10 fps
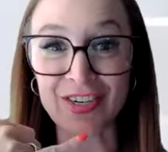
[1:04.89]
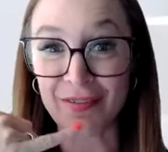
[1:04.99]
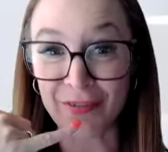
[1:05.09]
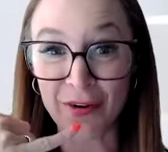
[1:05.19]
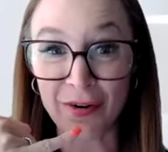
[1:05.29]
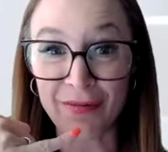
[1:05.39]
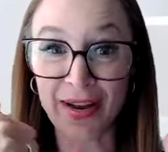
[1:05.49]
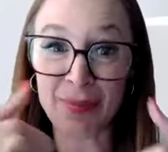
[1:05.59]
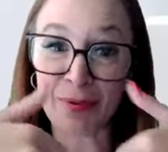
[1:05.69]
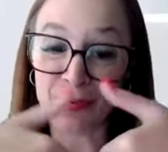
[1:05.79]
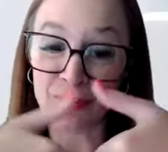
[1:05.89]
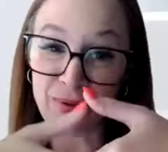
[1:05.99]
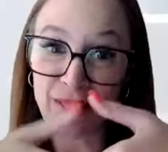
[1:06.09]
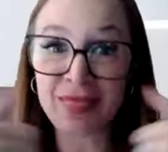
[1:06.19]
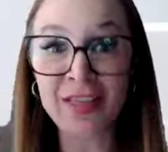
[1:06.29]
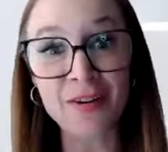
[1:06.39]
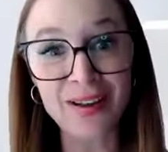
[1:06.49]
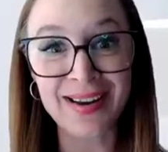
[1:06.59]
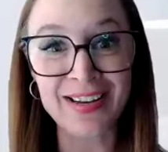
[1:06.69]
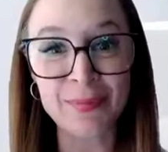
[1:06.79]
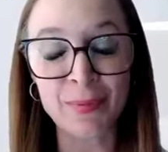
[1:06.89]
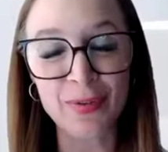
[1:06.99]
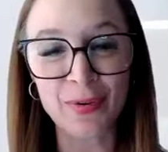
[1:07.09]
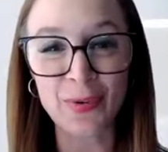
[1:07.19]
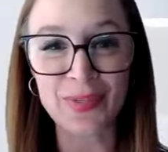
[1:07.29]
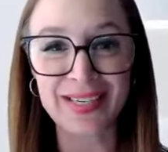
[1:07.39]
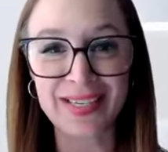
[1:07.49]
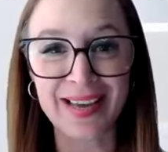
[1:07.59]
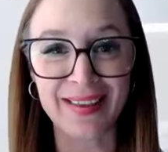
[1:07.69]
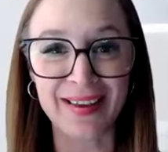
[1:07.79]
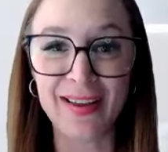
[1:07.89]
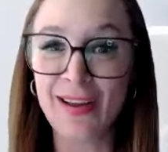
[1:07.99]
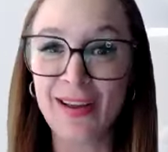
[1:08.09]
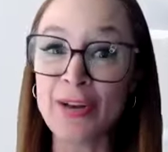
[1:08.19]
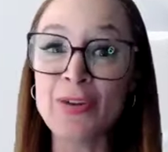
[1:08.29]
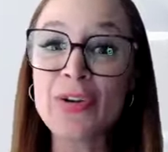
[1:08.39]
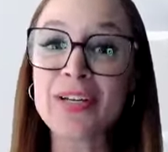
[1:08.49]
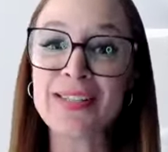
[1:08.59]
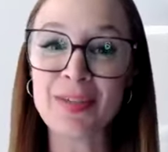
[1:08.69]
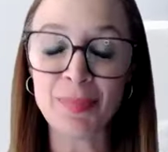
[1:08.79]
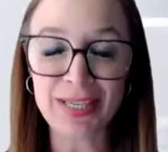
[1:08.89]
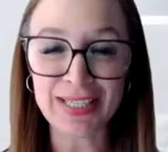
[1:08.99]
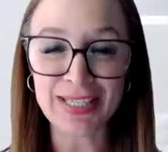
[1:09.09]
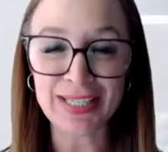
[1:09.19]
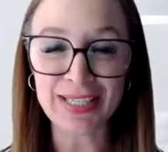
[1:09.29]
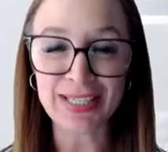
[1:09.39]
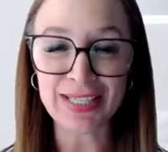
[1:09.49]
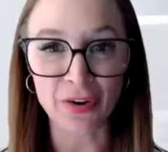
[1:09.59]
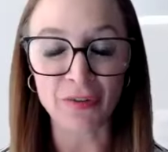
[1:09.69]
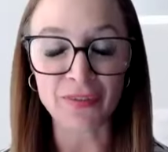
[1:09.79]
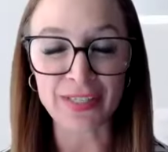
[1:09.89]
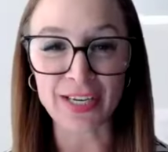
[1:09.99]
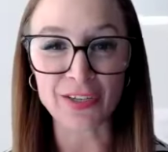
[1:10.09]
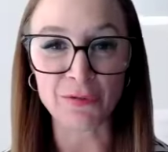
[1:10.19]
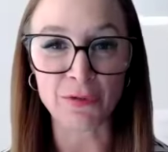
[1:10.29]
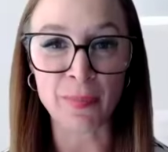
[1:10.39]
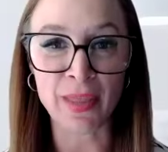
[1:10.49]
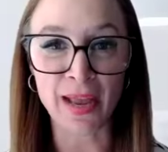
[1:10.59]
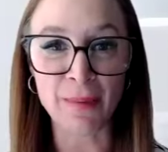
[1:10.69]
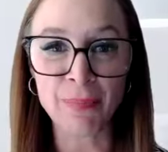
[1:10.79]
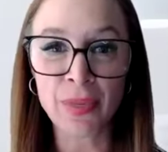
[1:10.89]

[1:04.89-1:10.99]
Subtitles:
If you're available, they'll connect both calls together and you can simply take over the conversation from there.